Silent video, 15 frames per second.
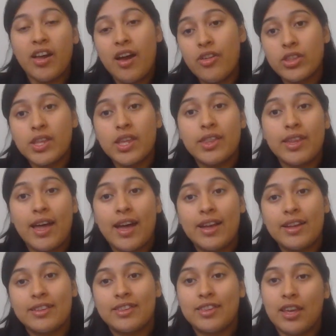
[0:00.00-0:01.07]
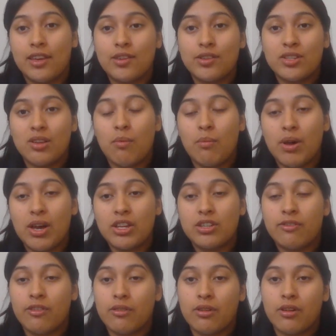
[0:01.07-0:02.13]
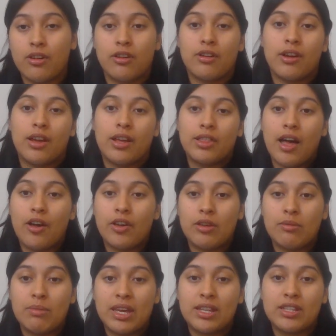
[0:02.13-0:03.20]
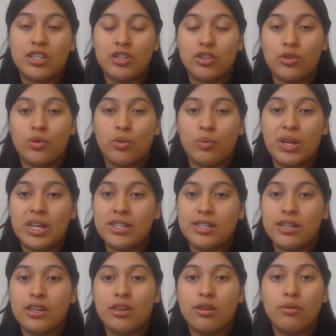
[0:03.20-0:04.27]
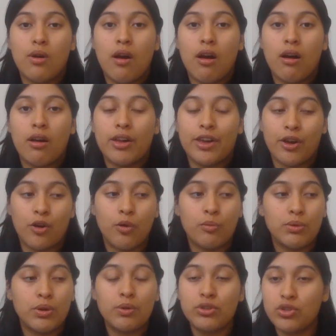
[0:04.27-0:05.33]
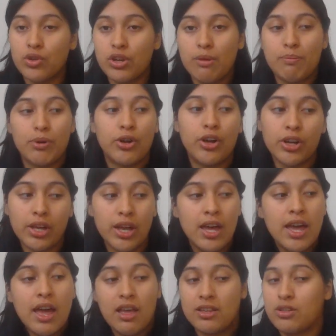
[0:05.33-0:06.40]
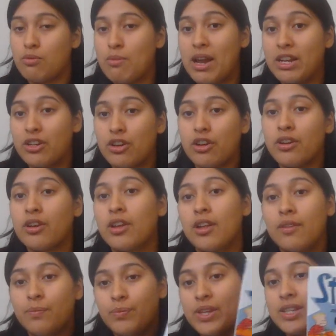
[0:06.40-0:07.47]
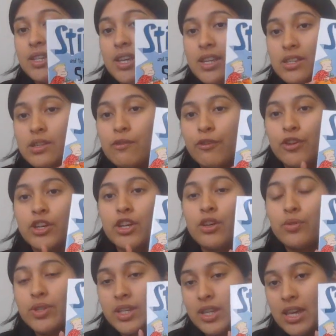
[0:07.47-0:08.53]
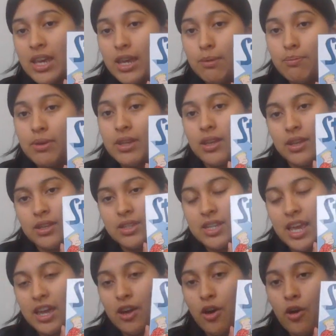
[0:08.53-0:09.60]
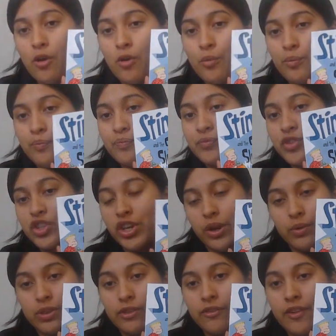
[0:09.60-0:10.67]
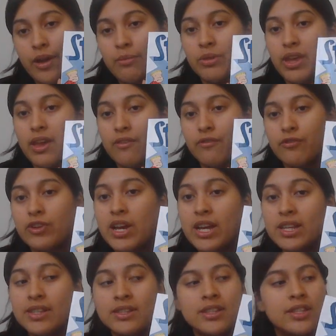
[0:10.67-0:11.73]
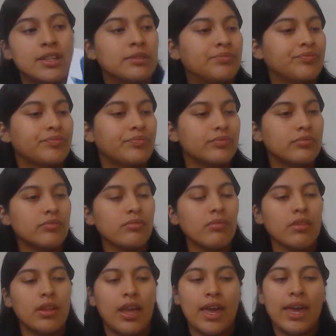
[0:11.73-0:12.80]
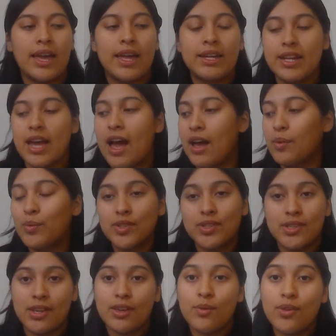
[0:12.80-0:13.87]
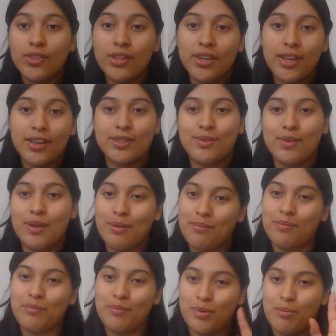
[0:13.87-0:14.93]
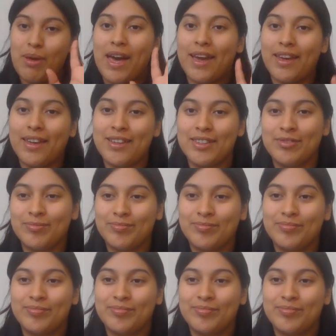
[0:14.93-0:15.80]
Other than that, thank you so much for allowing me to read to you all. I hope you enjoy your book. As a reminder, this is for you to keep, take home, share with your family and friends, and I will see you on the next one. Bye-bye.